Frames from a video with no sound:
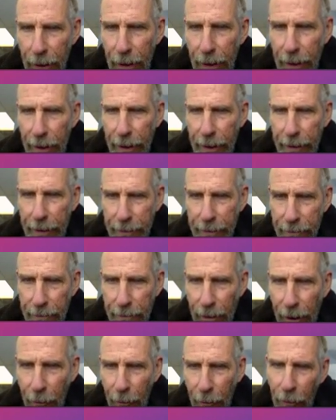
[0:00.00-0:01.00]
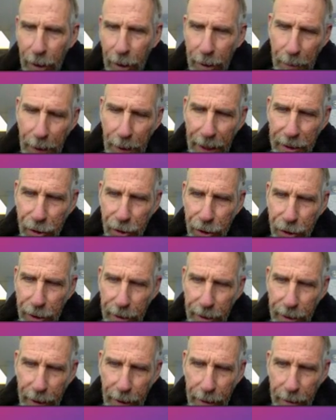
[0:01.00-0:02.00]
And I want to
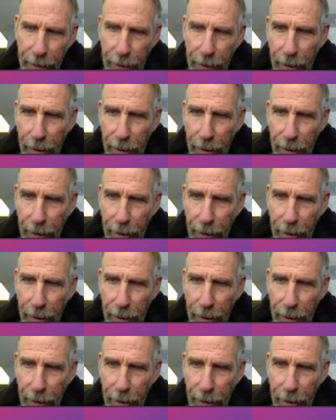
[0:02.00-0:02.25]
mention that,